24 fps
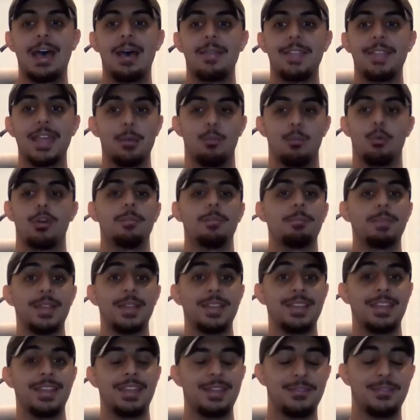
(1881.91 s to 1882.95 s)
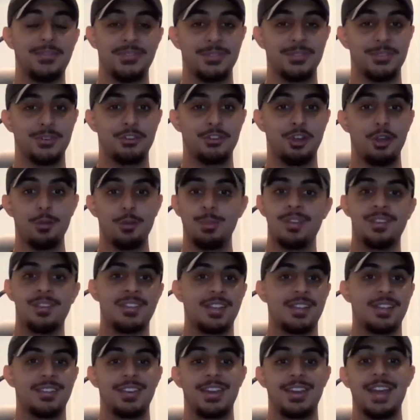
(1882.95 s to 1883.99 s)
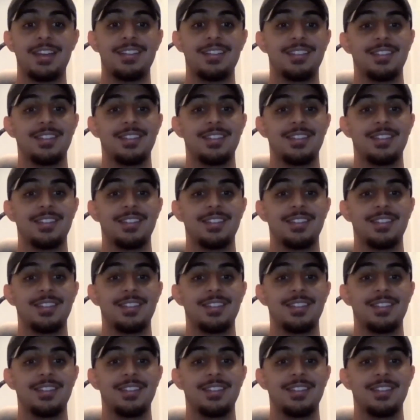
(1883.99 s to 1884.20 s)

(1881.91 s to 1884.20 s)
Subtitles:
they wouldn't be if Toby Sexton hadn't